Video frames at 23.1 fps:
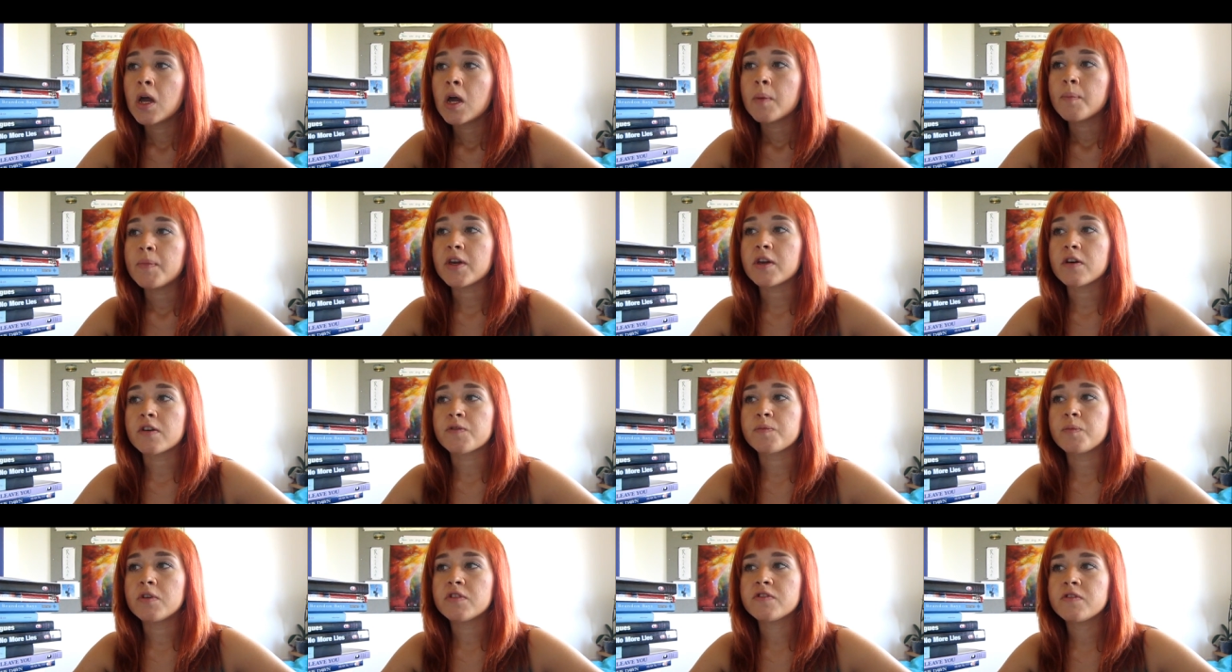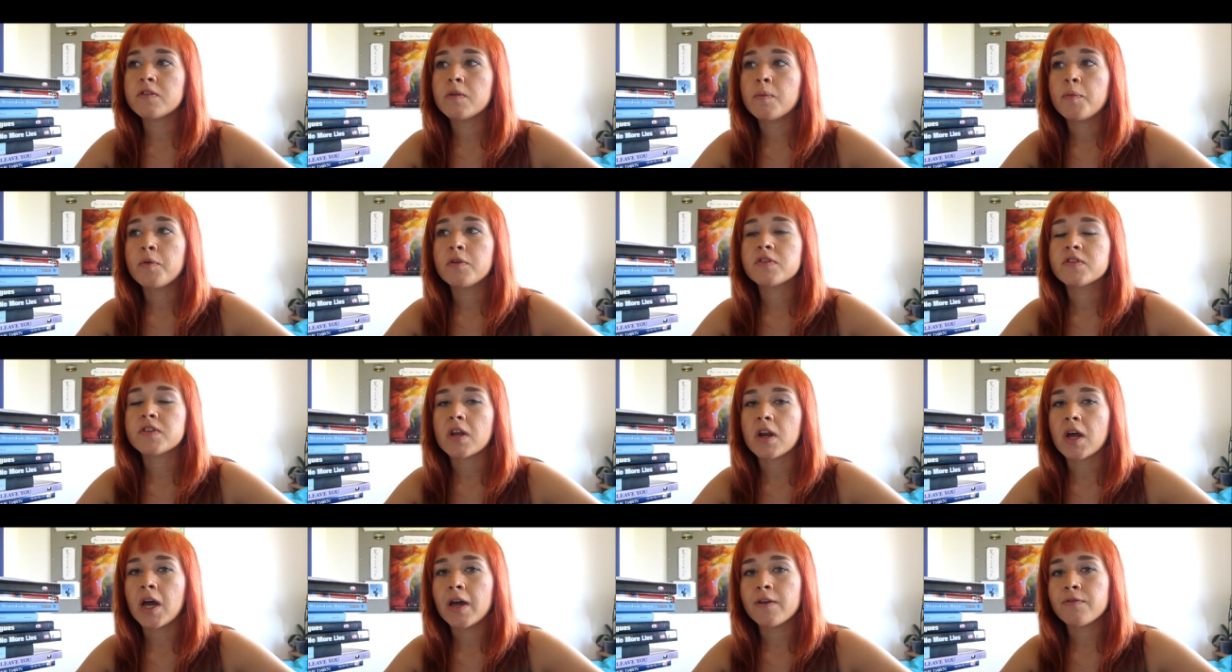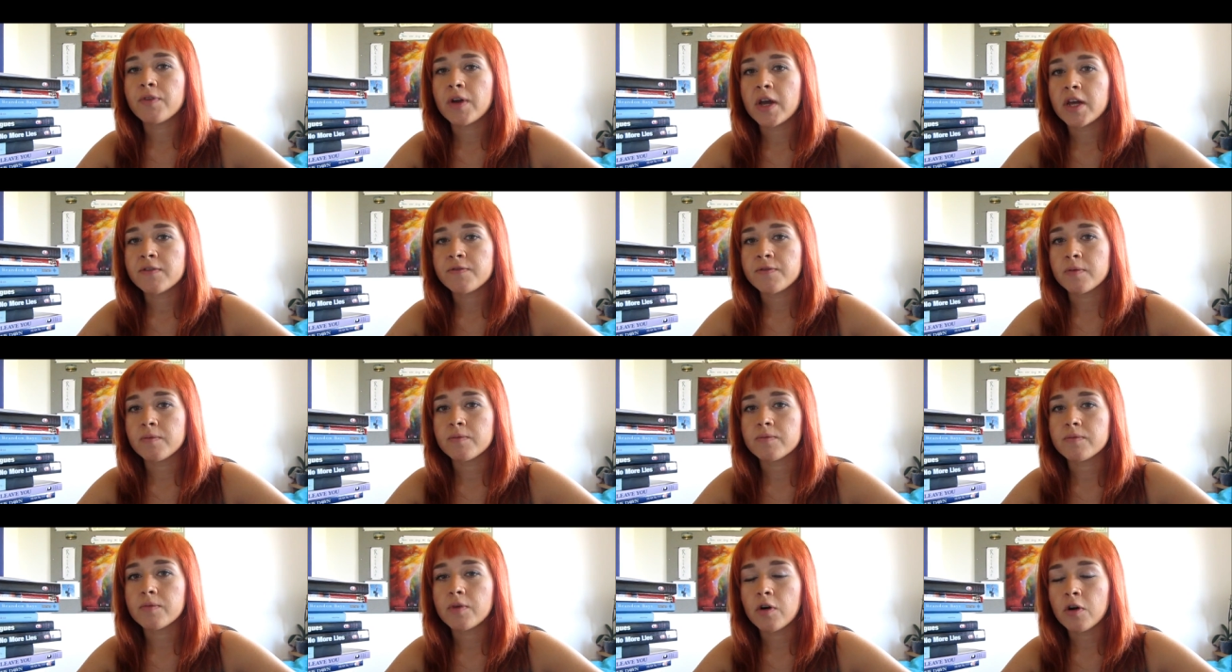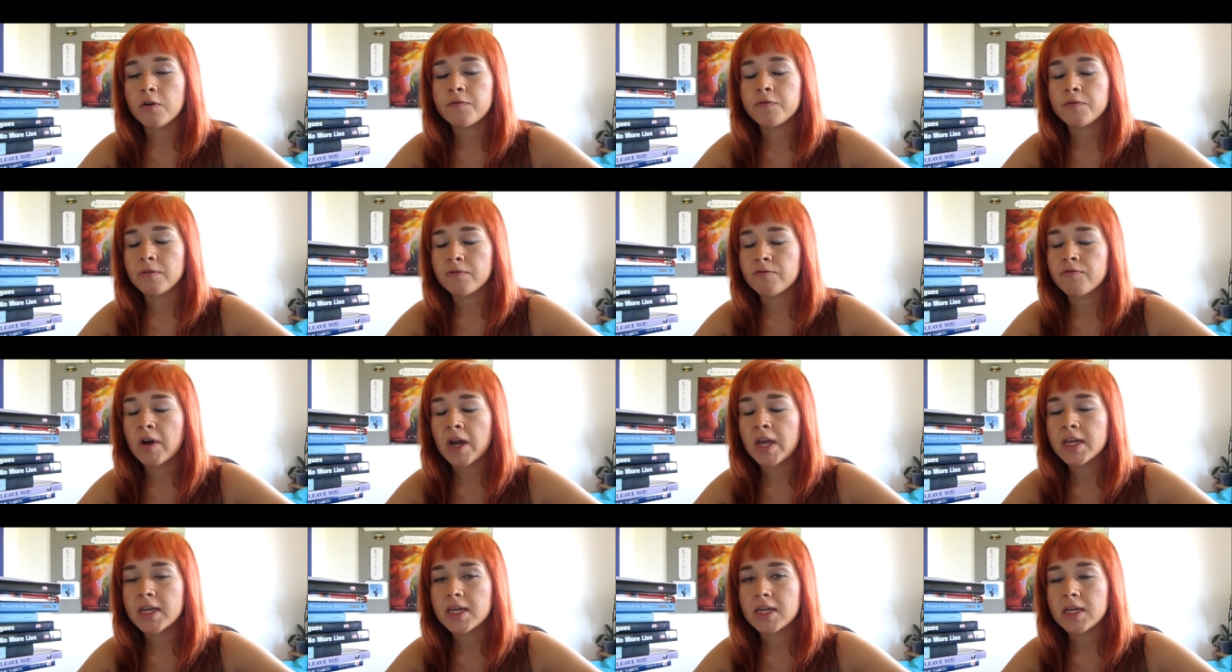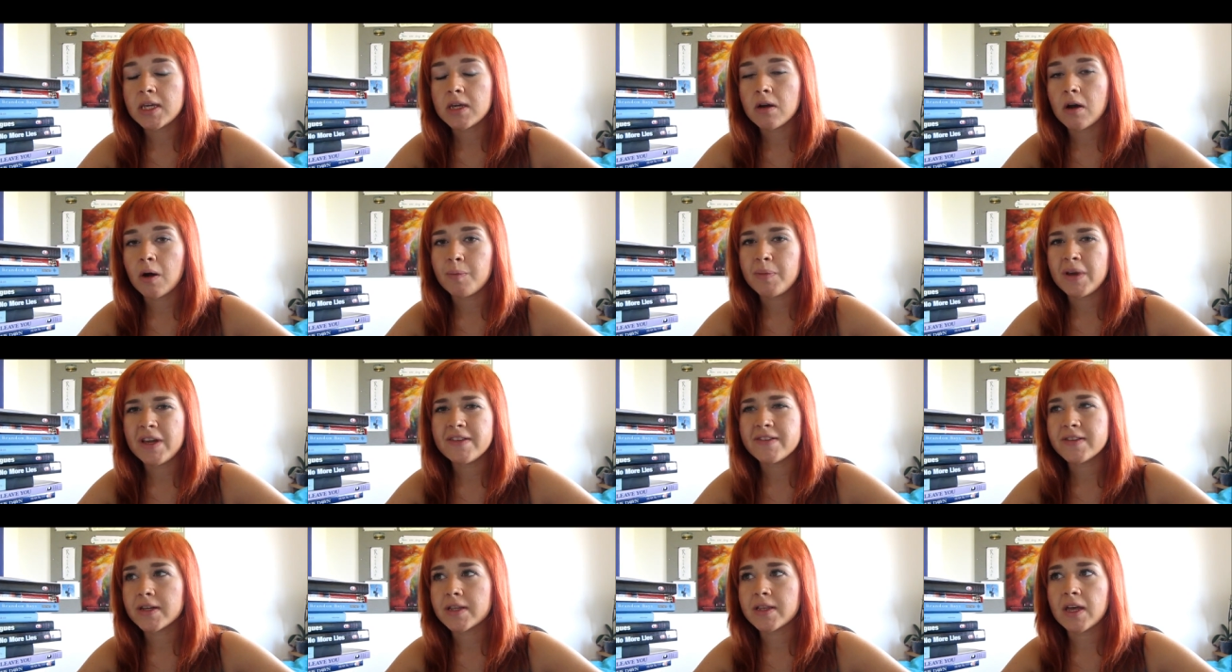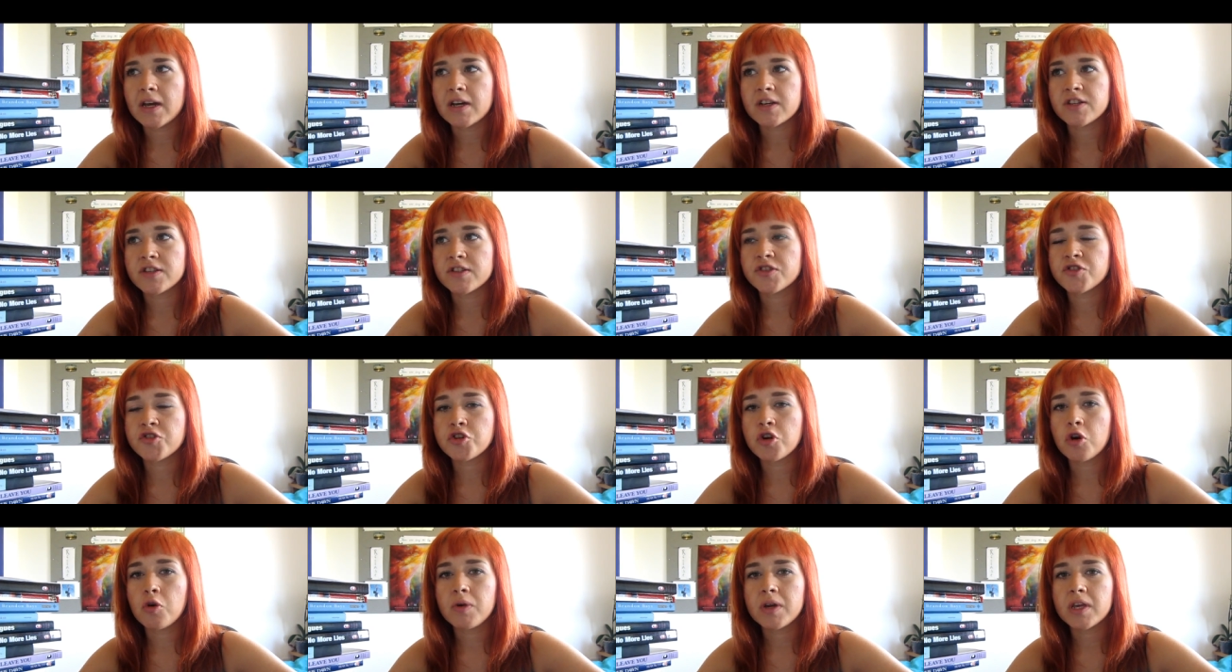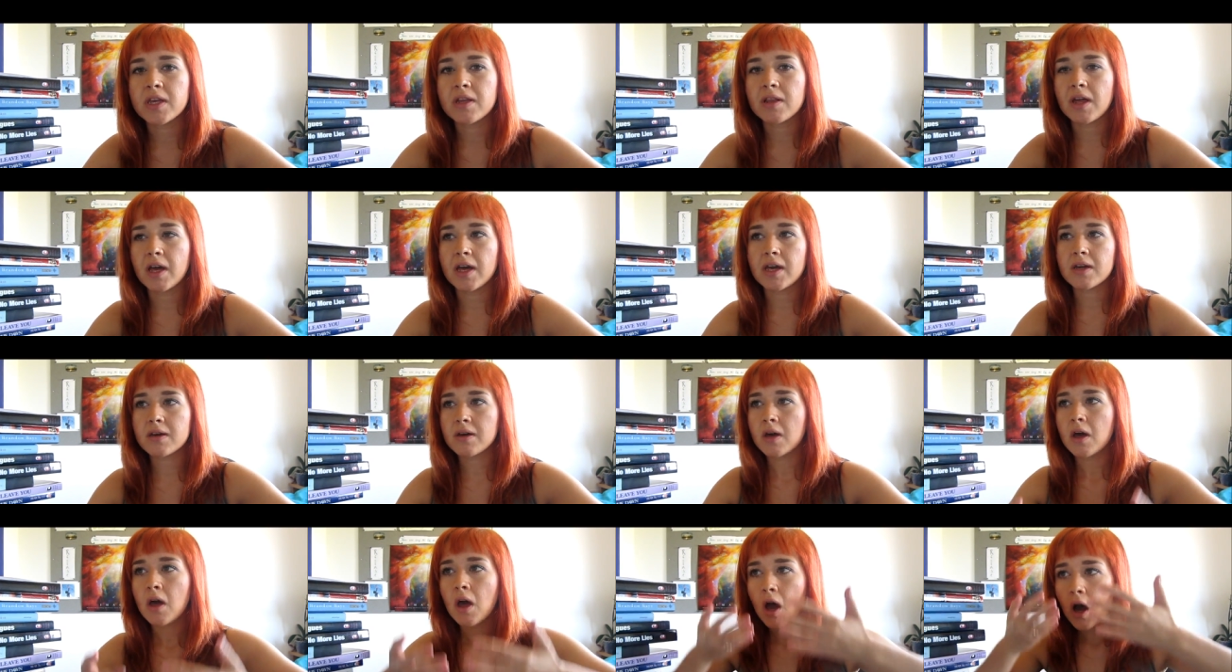because most of the books that I have read from of Reiki are basically they are just showing like